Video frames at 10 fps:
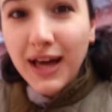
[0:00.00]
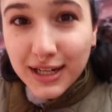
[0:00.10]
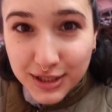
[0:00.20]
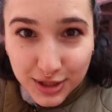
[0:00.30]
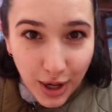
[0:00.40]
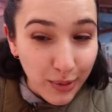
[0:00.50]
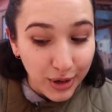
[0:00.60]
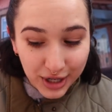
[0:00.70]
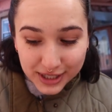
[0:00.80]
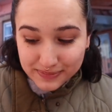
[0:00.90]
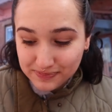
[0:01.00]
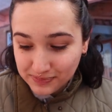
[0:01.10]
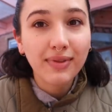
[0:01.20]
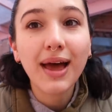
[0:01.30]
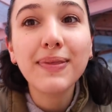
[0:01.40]
That is so good.
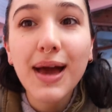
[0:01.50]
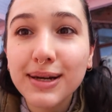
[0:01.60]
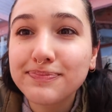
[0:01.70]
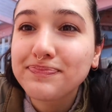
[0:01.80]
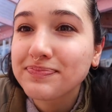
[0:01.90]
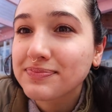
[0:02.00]
And then,